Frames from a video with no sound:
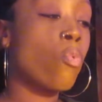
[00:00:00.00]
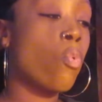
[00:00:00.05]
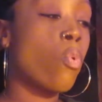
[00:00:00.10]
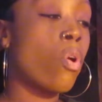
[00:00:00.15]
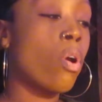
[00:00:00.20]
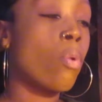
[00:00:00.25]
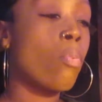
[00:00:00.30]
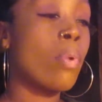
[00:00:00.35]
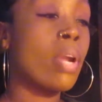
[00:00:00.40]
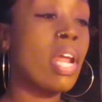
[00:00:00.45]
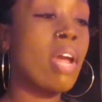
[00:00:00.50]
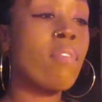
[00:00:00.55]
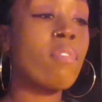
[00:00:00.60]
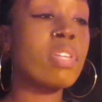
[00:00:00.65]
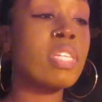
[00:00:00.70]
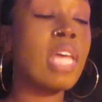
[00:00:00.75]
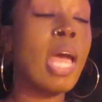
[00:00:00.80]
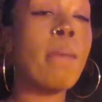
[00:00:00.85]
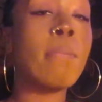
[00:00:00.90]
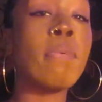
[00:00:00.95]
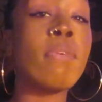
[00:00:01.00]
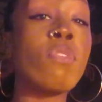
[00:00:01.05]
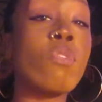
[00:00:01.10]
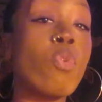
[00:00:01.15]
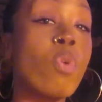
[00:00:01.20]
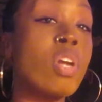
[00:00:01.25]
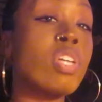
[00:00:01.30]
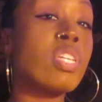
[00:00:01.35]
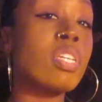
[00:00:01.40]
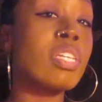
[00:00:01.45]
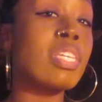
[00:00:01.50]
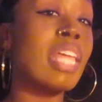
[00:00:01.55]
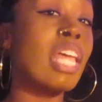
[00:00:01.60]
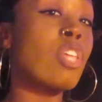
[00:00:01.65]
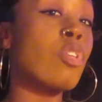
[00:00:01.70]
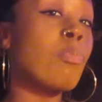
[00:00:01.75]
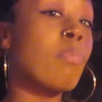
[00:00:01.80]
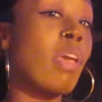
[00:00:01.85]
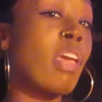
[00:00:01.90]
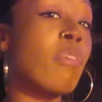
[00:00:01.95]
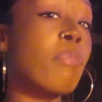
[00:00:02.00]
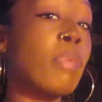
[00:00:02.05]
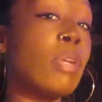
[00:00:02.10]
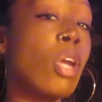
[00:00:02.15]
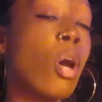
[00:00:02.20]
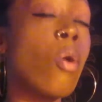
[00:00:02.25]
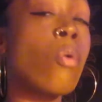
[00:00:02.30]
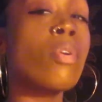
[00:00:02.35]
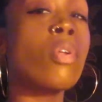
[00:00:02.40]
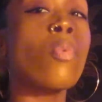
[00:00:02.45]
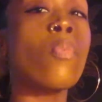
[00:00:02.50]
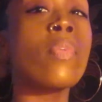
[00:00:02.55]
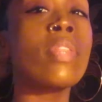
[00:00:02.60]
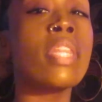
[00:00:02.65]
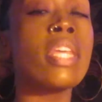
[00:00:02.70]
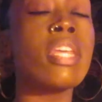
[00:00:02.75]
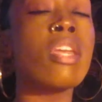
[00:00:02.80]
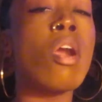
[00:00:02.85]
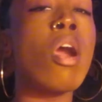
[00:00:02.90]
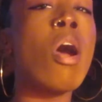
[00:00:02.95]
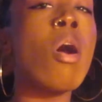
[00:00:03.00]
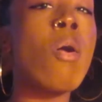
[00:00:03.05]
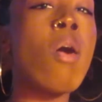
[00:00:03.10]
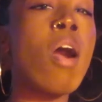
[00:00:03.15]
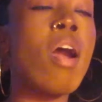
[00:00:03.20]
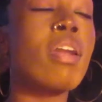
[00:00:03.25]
or whatever type of grudges that you may have been holding within your own